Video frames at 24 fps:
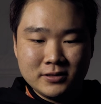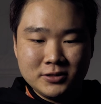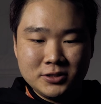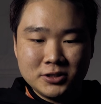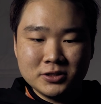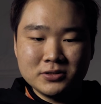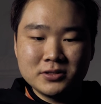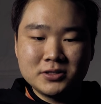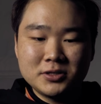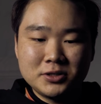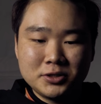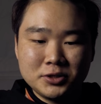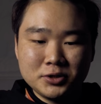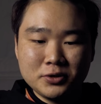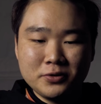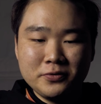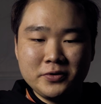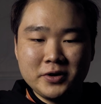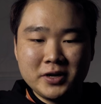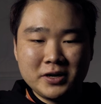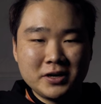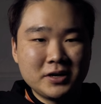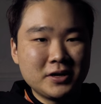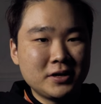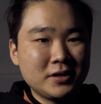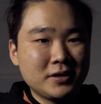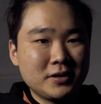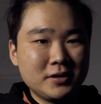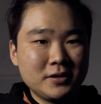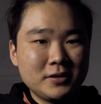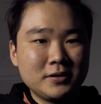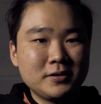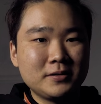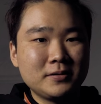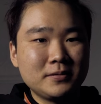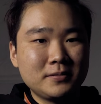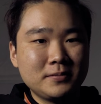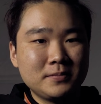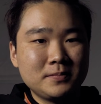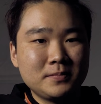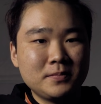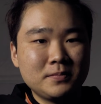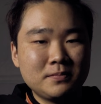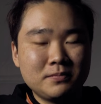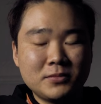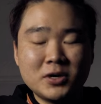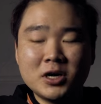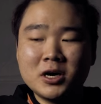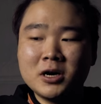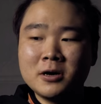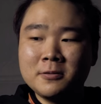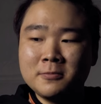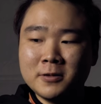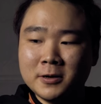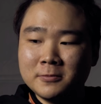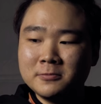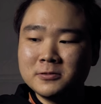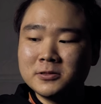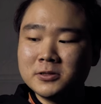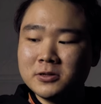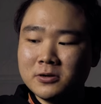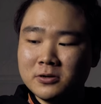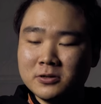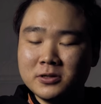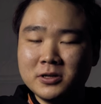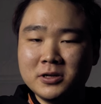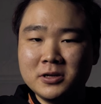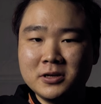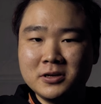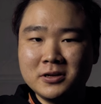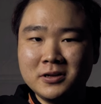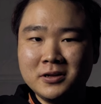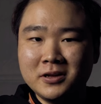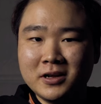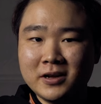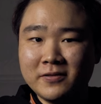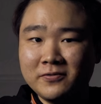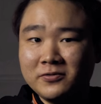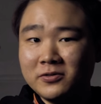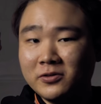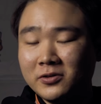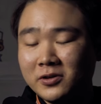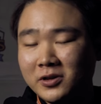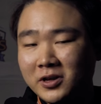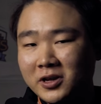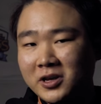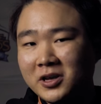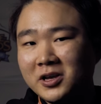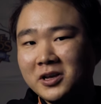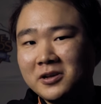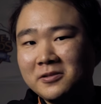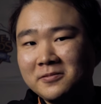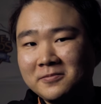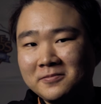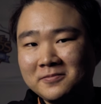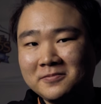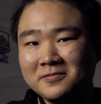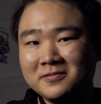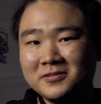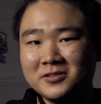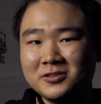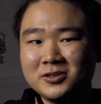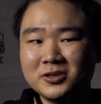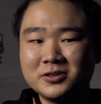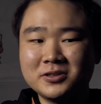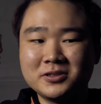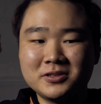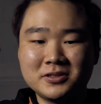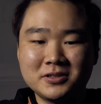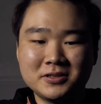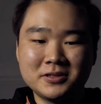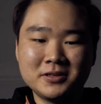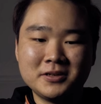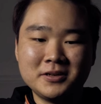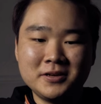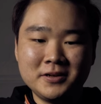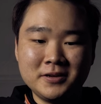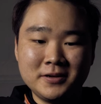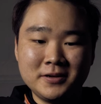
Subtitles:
just showing mom I'm studying after game, just